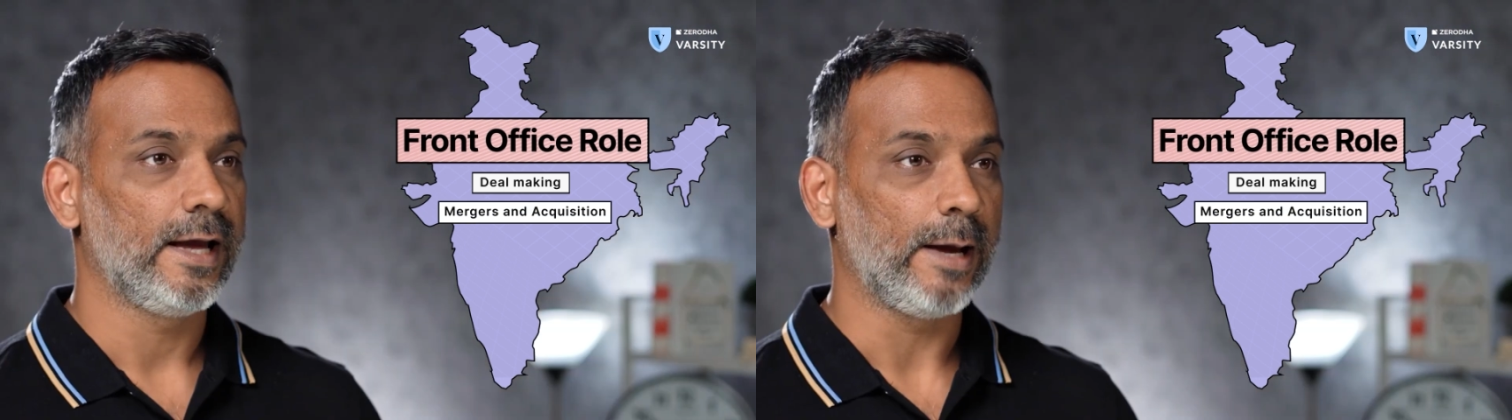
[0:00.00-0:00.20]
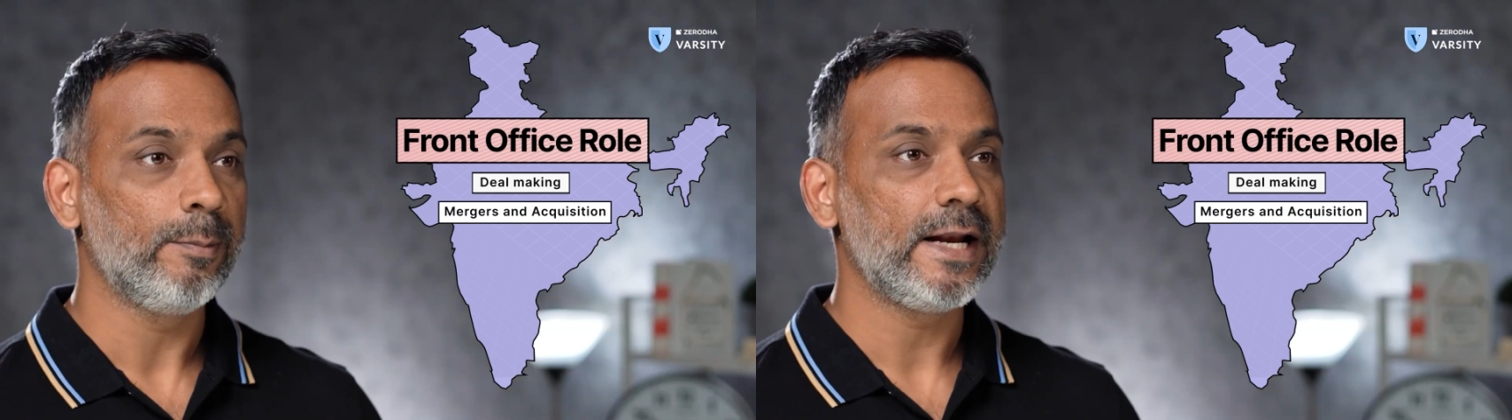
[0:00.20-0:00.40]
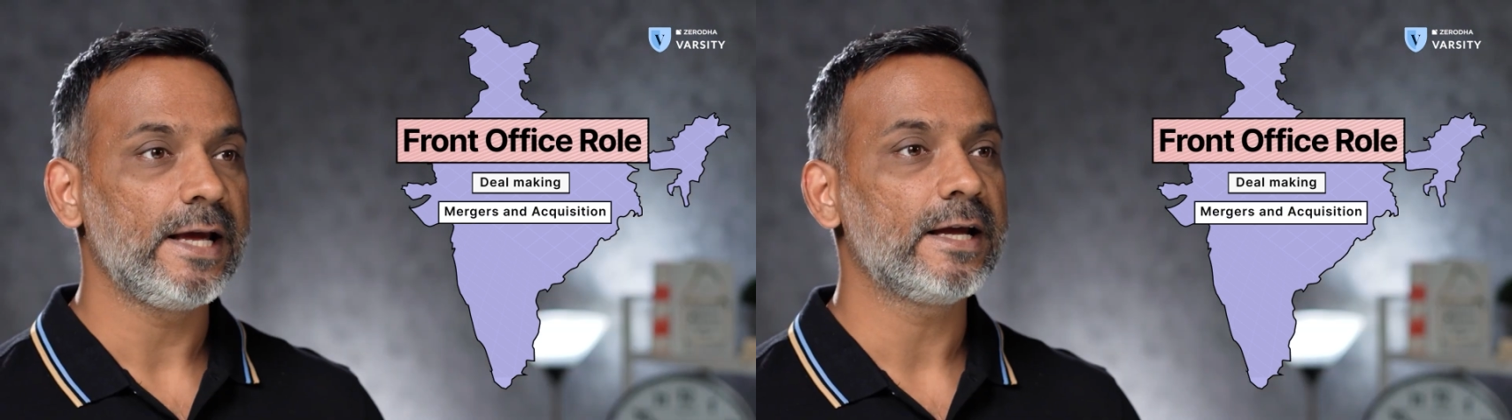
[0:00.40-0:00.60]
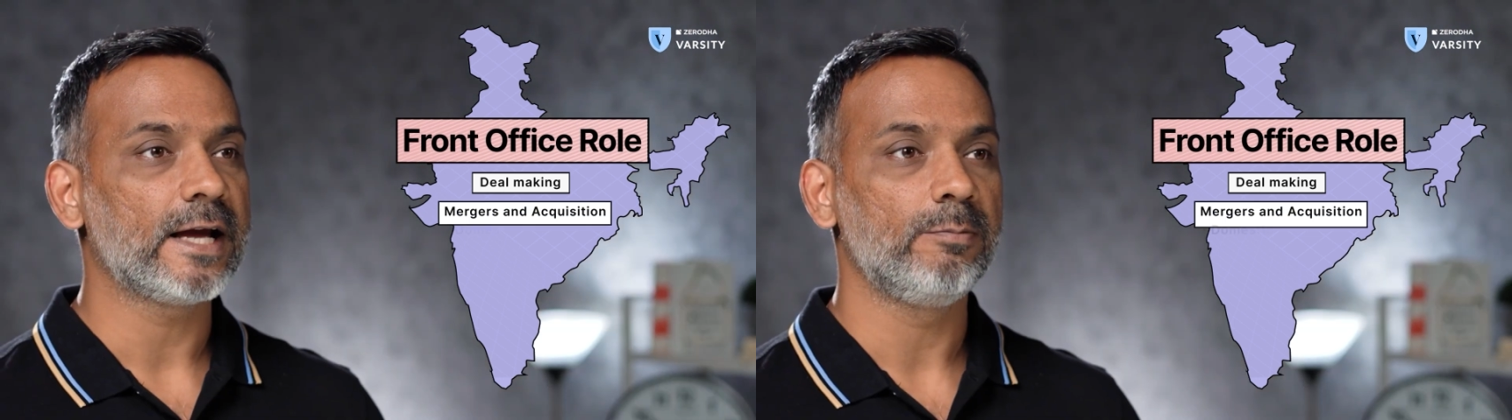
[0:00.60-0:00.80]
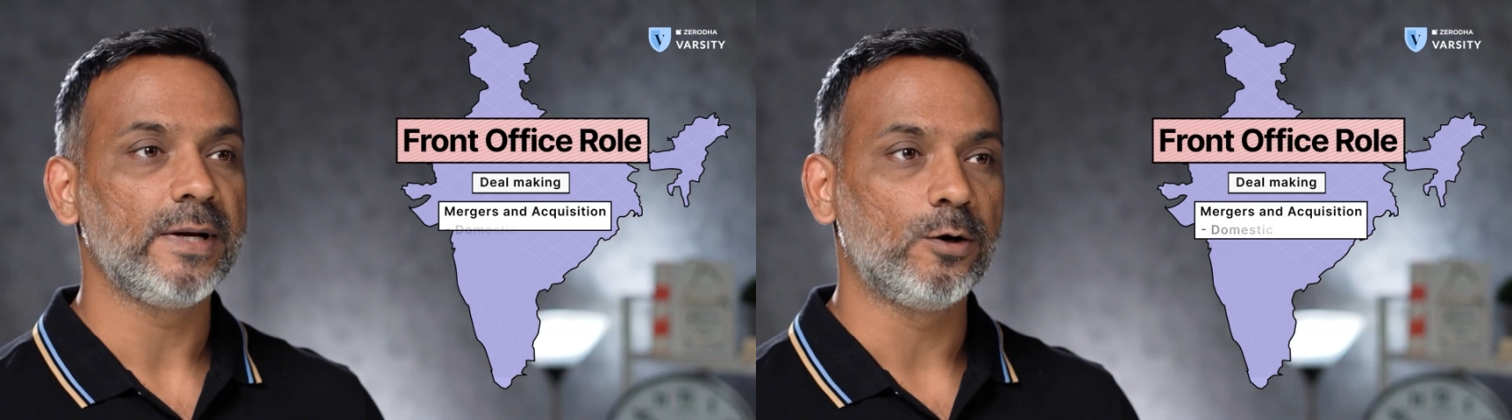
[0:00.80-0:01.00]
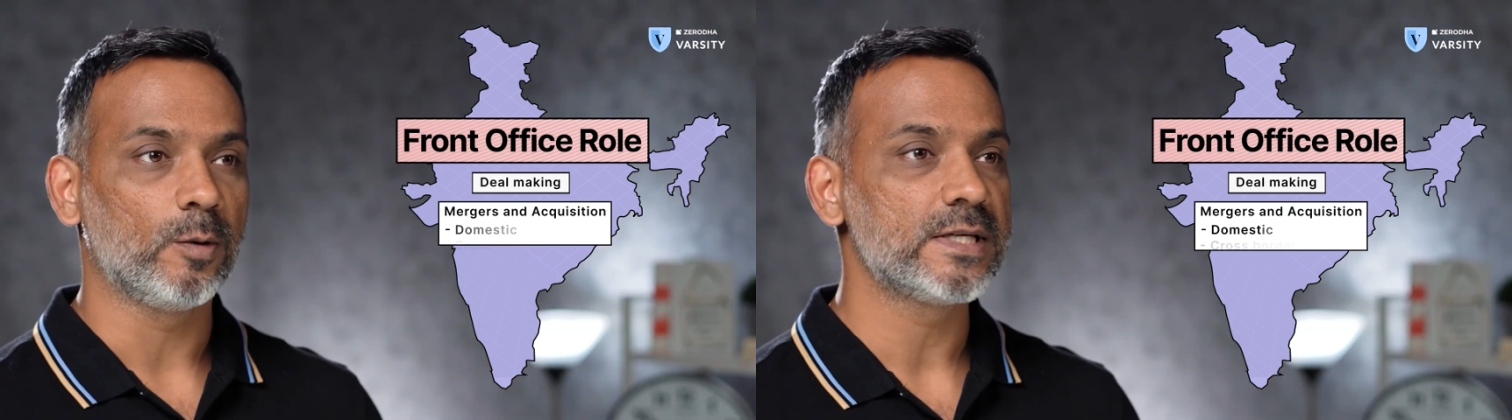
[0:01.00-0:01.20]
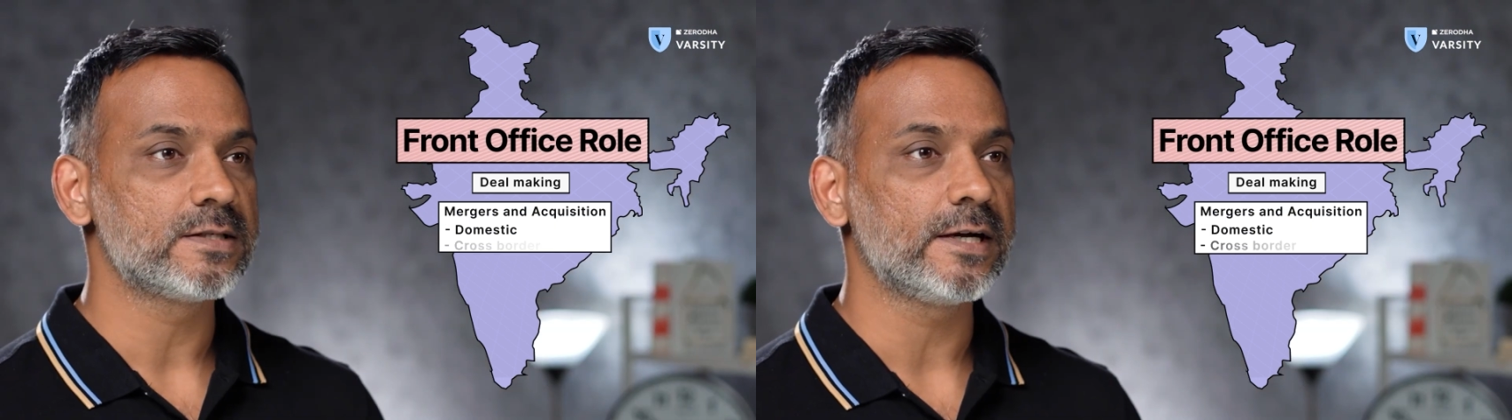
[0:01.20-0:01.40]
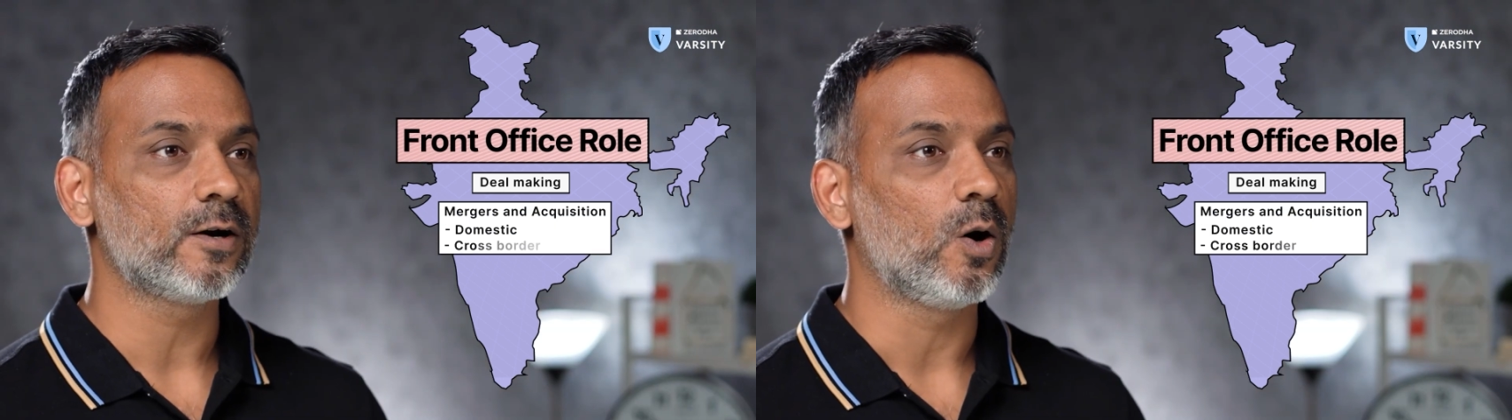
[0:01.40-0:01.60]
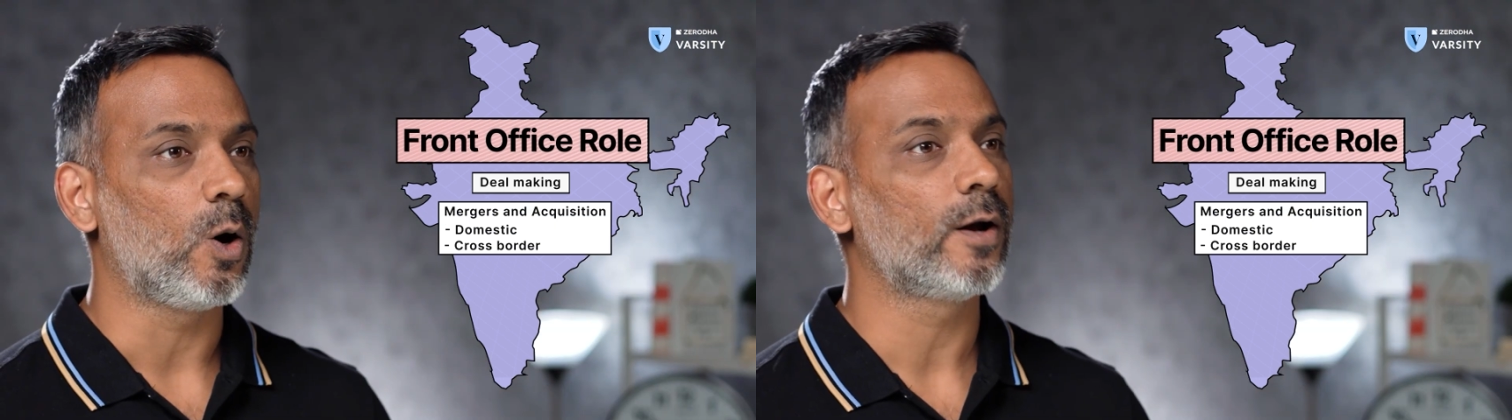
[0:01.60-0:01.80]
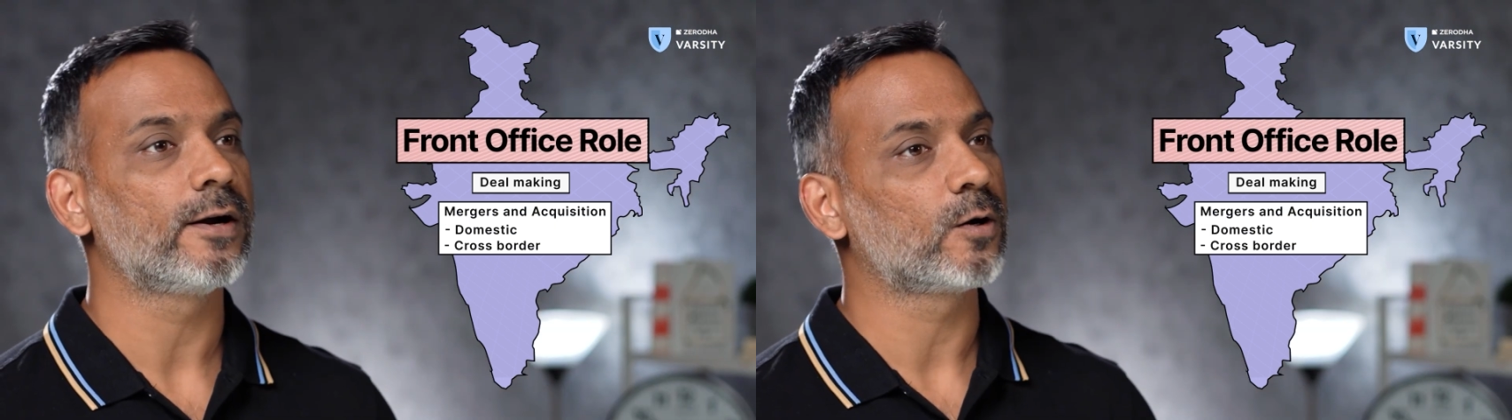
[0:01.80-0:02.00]
M&A can be domestic
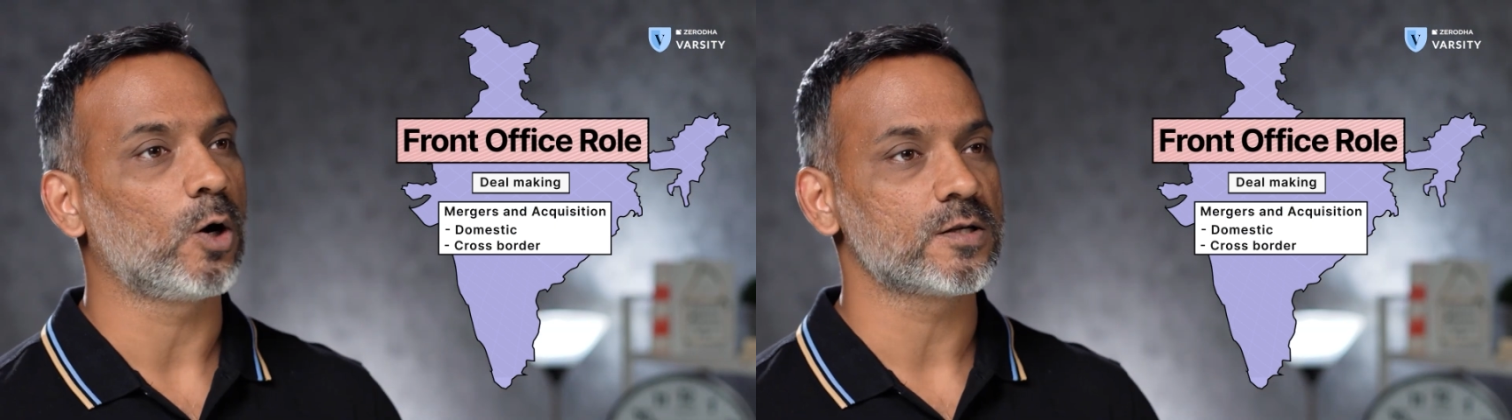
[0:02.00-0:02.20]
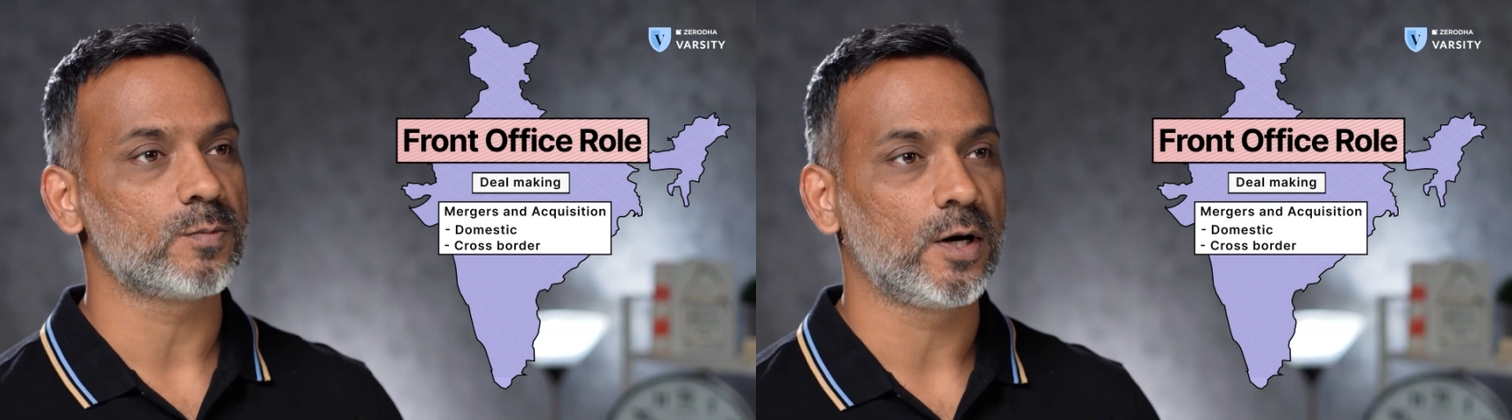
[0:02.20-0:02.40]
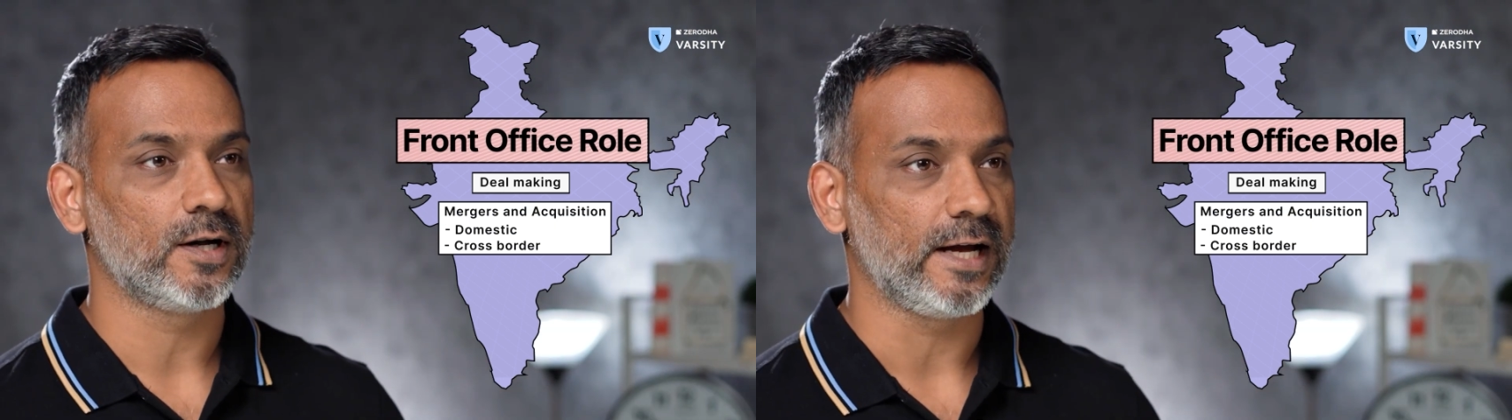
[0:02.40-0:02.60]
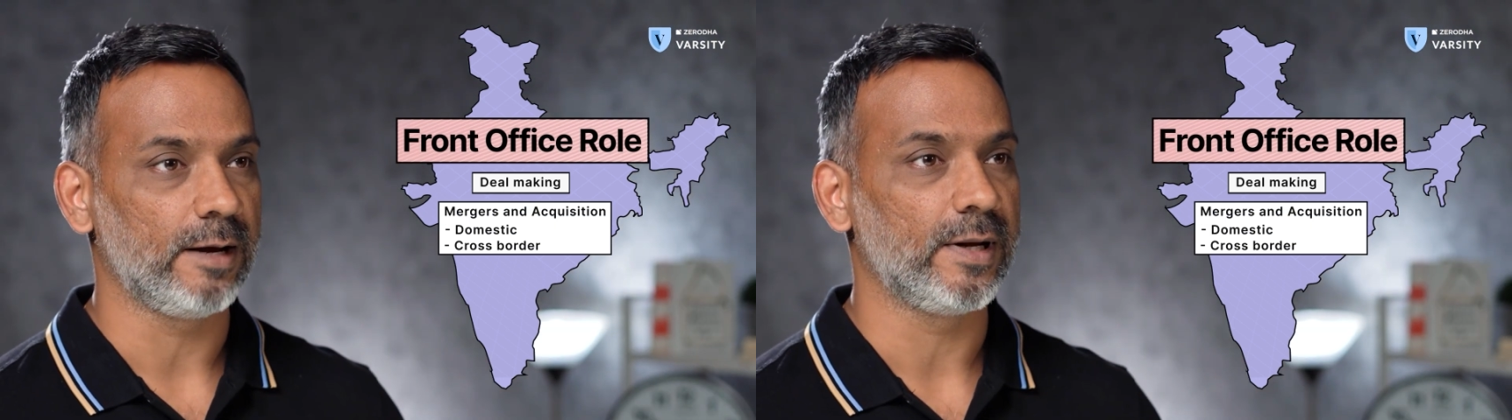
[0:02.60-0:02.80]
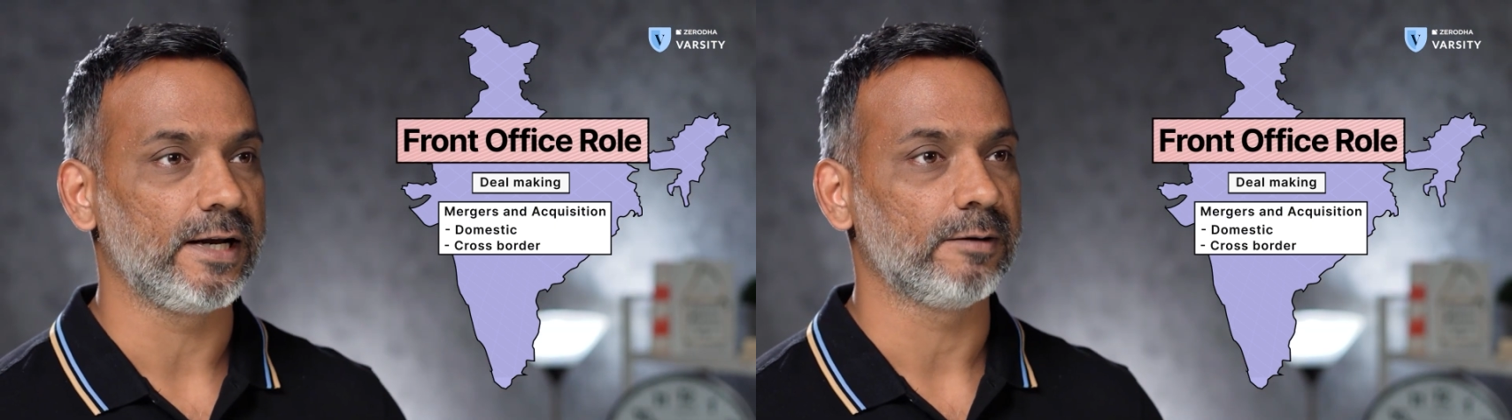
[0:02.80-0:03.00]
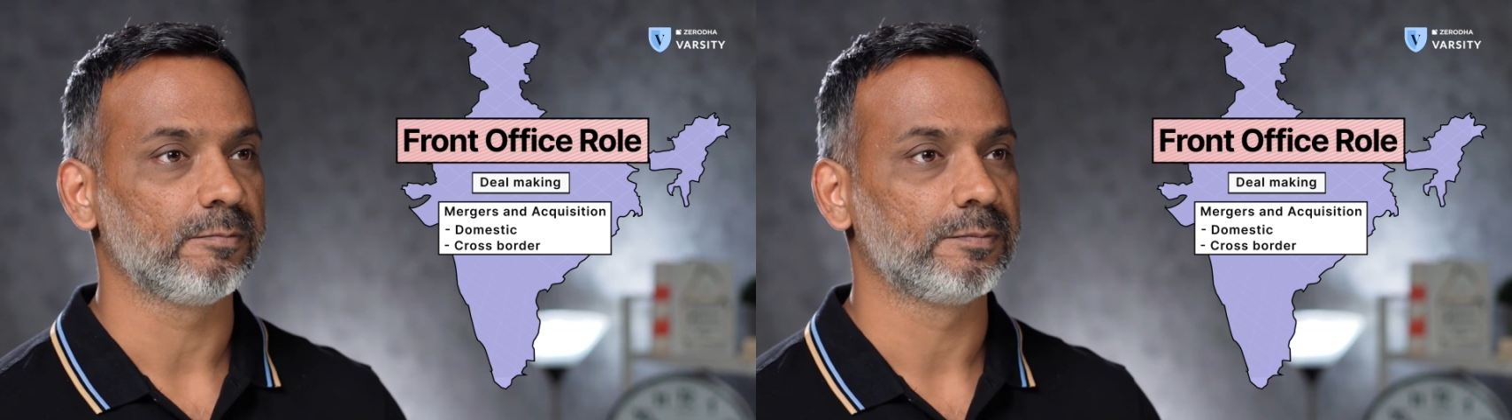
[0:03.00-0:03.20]
or a cross-border M&A.